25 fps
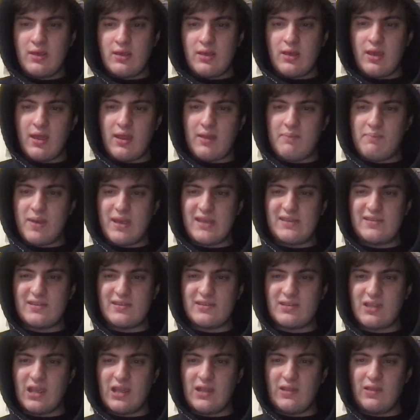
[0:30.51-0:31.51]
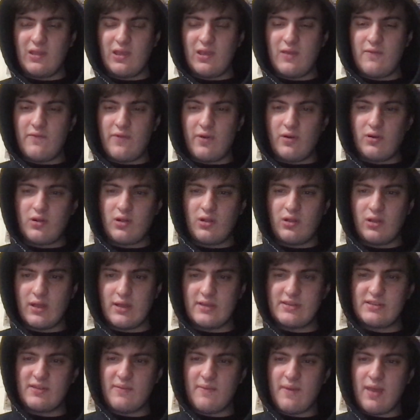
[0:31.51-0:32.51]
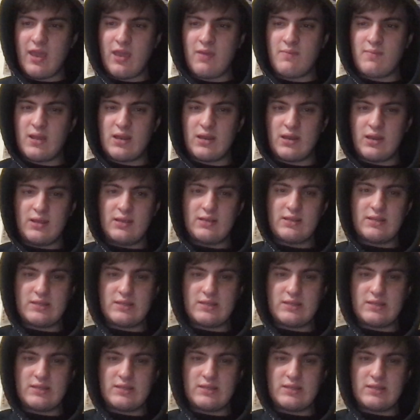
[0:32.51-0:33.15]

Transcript: bassist and lead vocalist Eamon